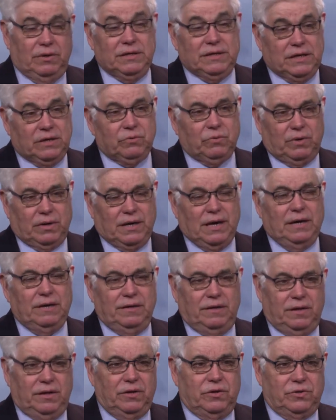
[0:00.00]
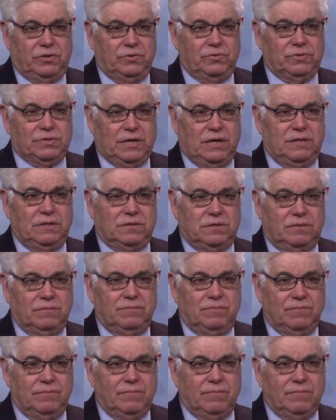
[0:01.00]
It did work out in the other two sites. Do you